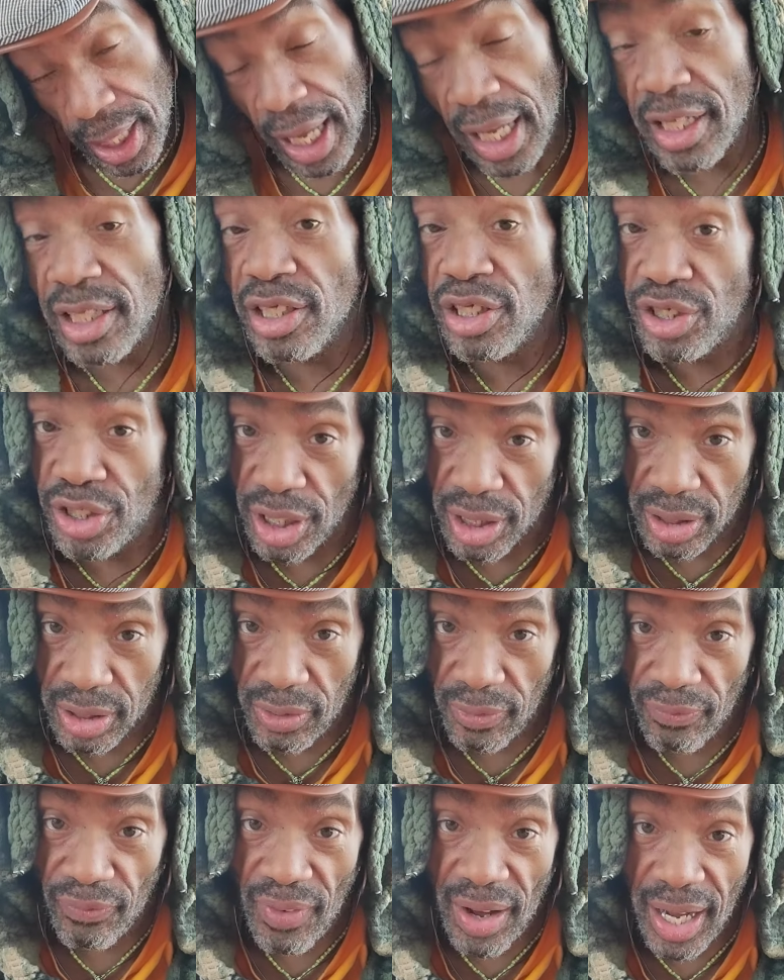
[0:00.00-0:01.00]
and
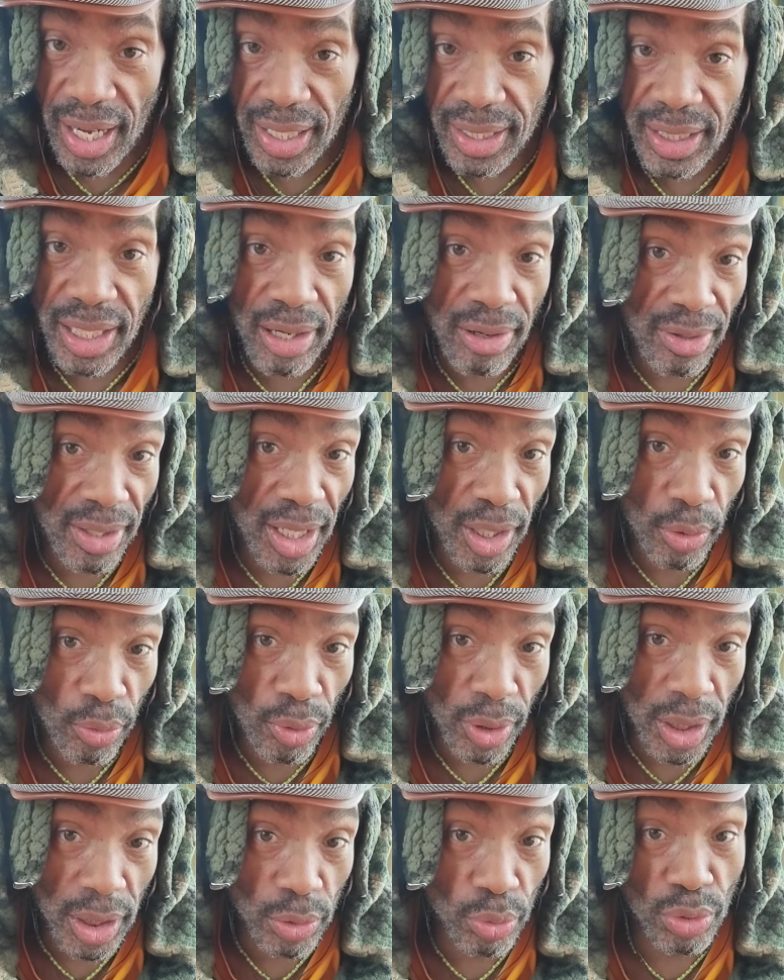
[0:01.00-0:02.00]
justify their
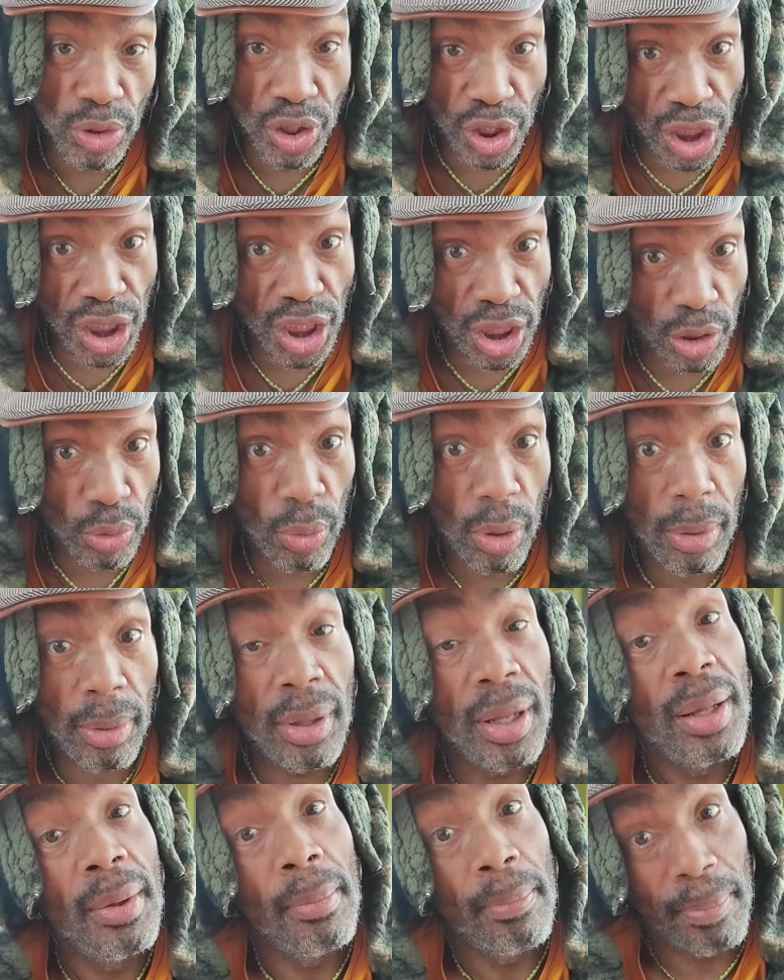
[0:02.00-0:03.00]
iniquities when she's the
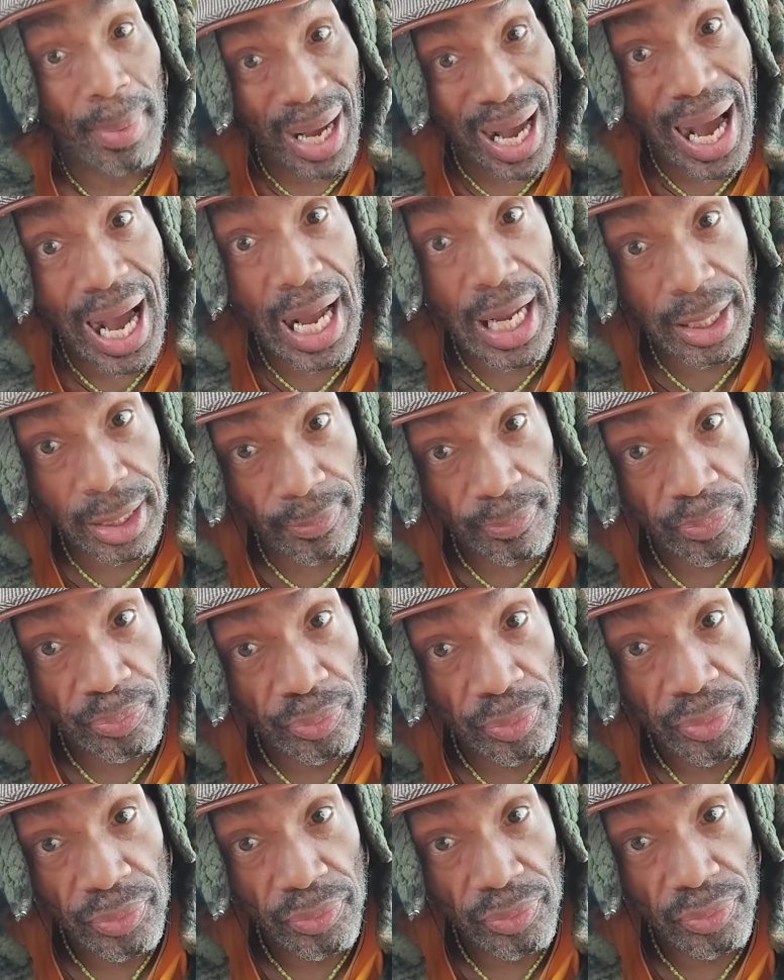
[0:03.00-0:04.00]
one behind
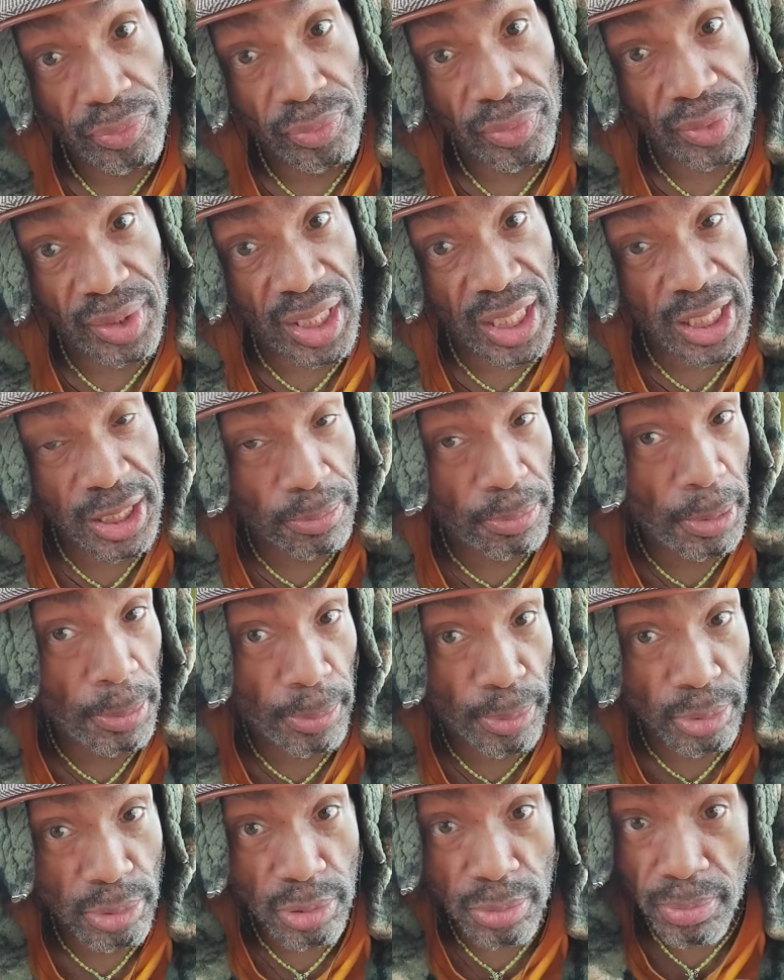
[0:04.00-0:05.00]
these
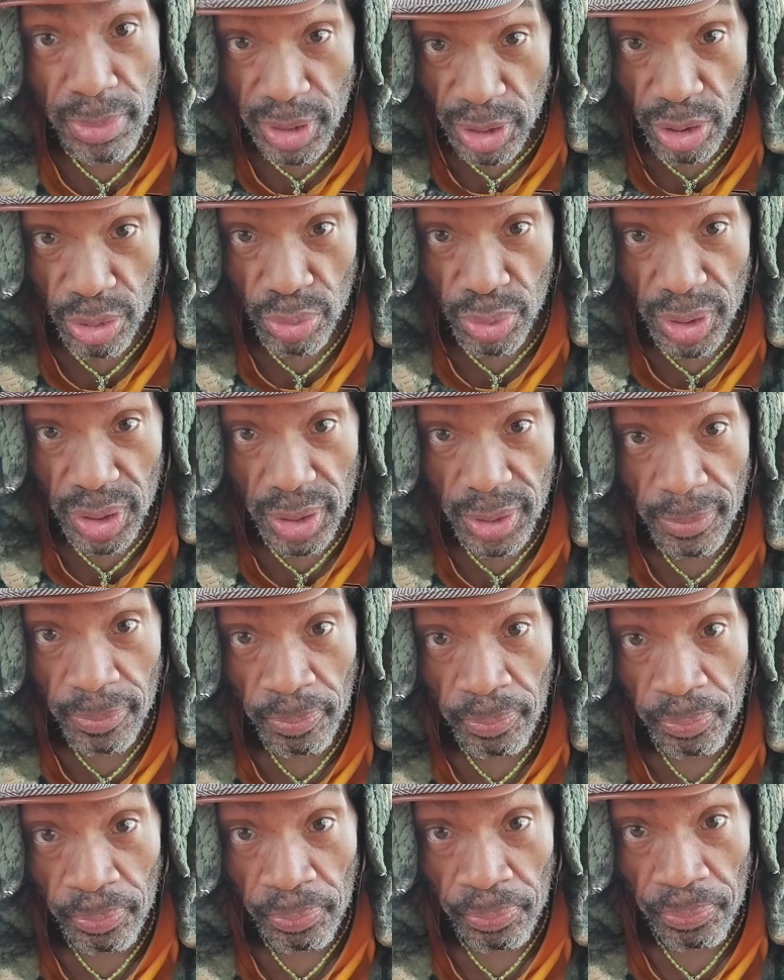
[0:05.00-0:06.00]
people's miseries
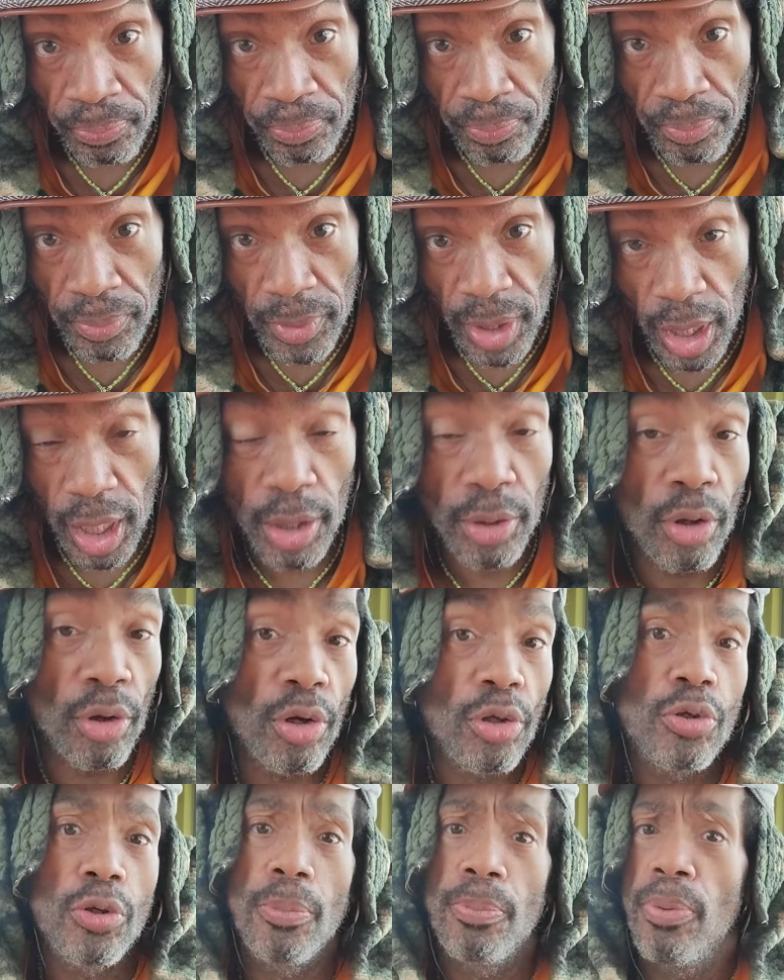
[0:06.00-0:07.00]
in
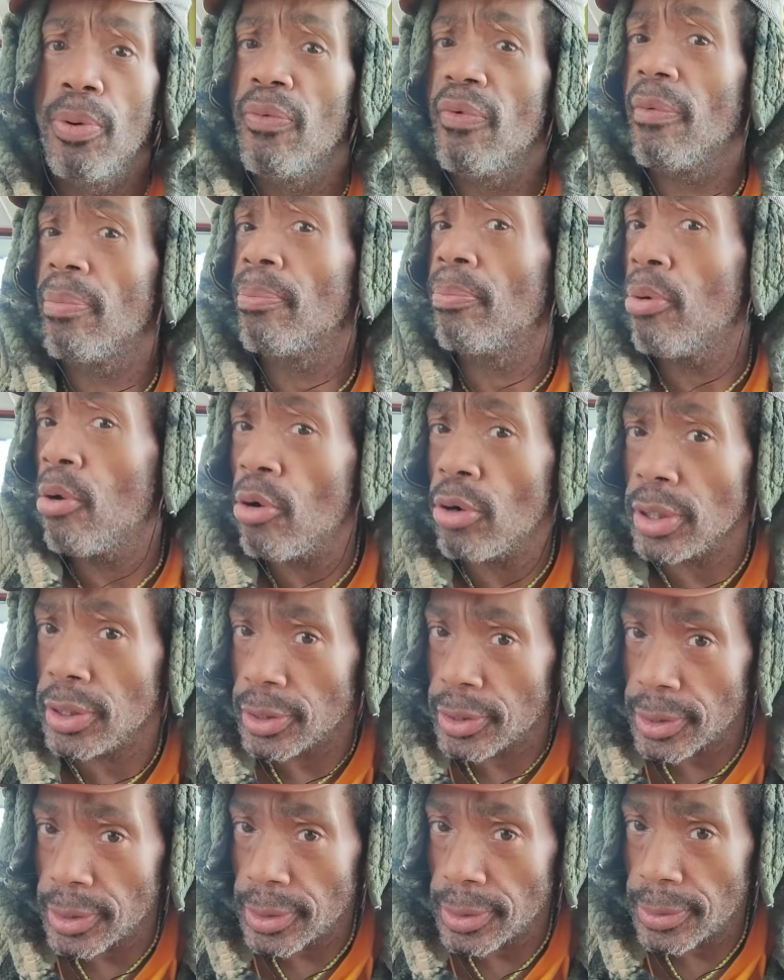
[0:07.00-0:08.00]
order to prove a
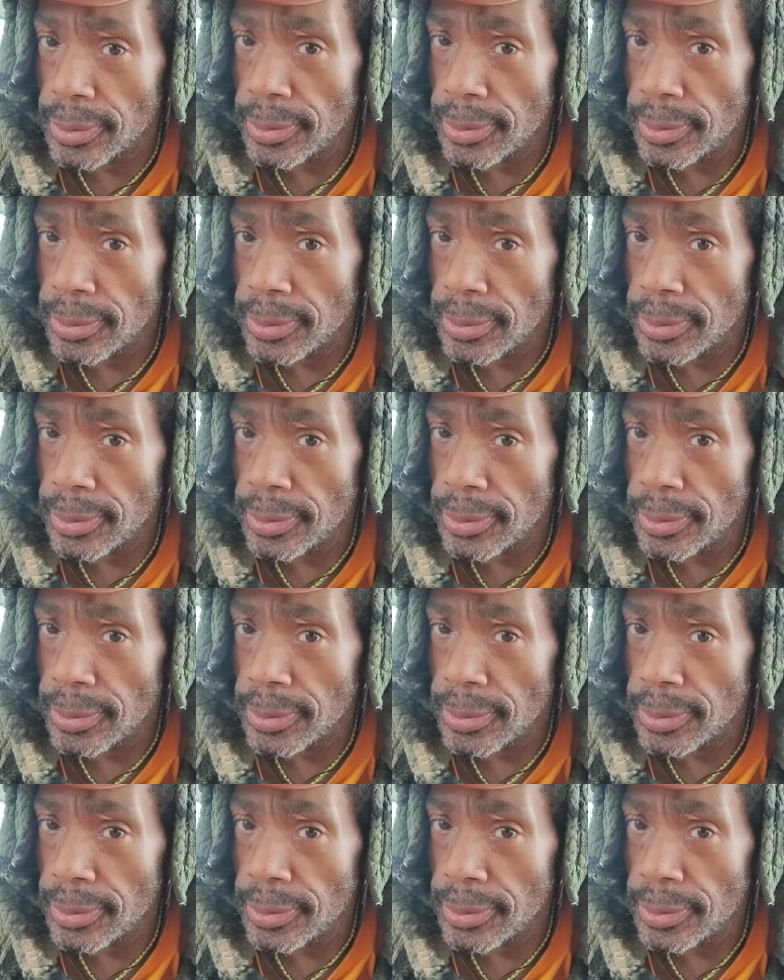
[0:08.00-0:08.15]
point.